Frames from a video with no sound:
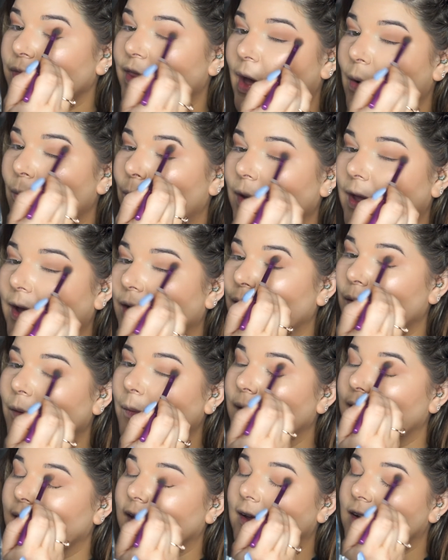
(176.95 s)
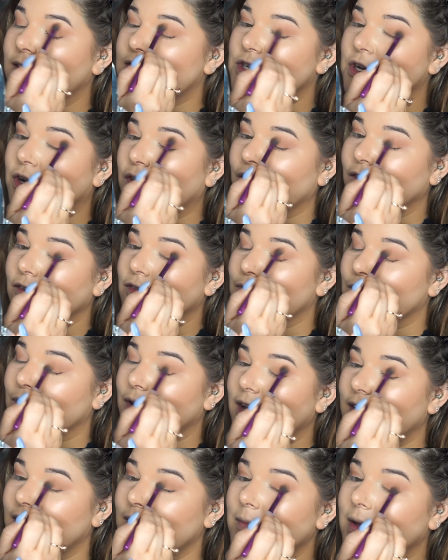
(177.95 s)
that we are going to go through
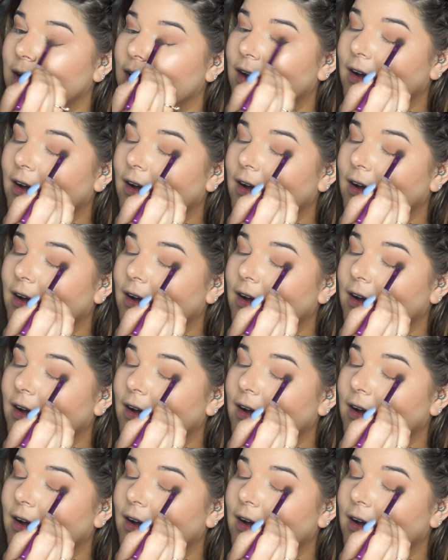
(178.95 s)
in a minute.